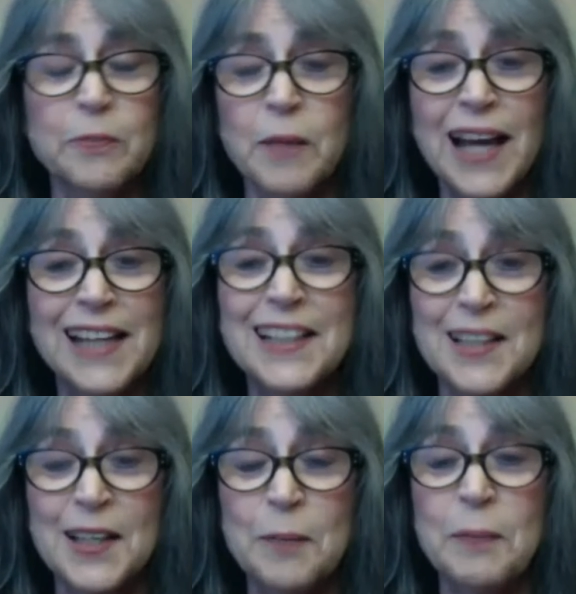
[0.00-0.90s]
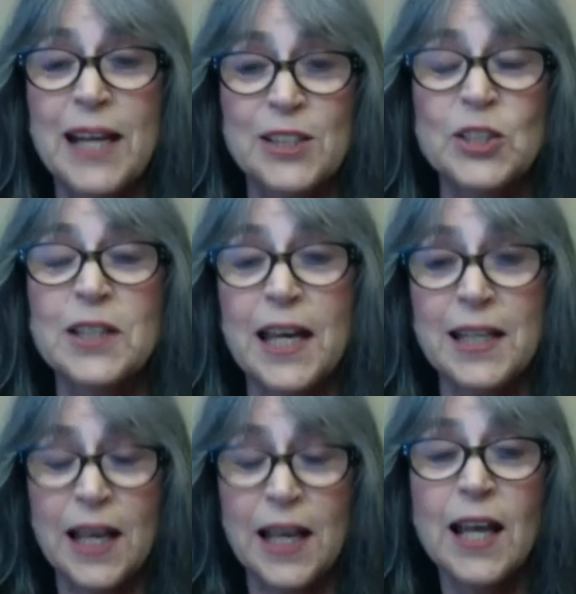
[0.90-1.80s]
mind and the compassion
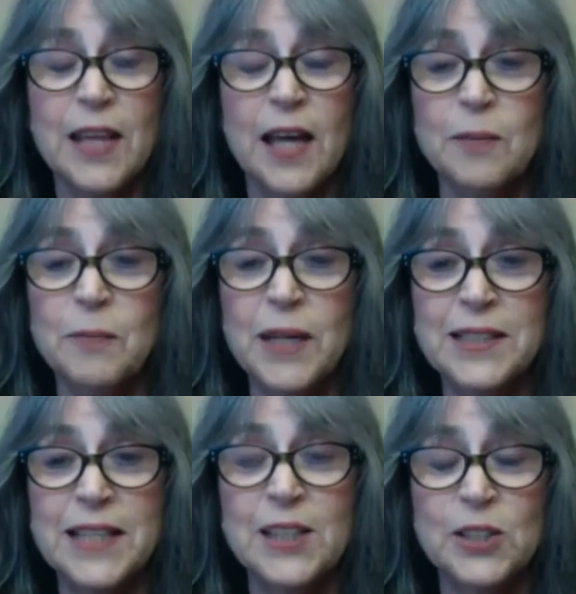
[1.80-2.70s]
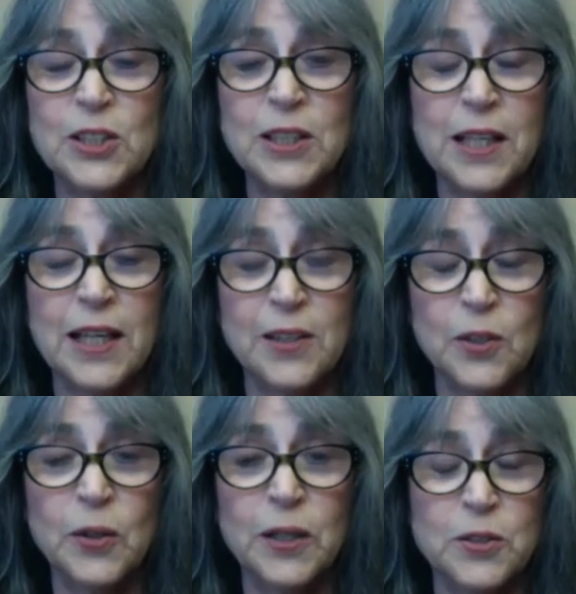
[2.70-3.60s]
that meditation and
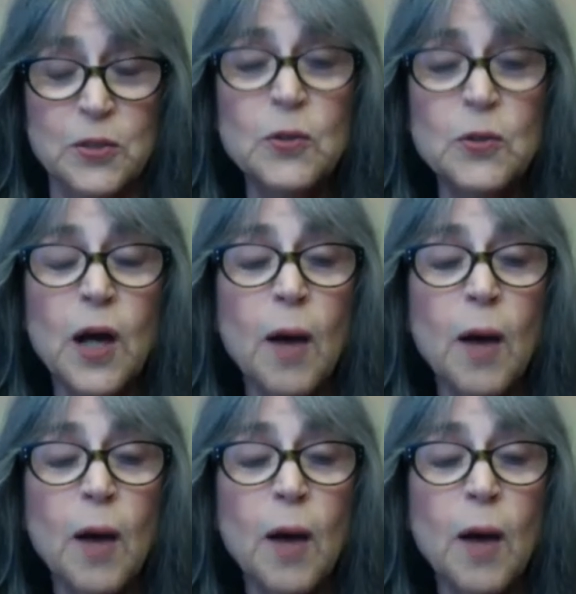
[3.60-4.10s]
yoga do,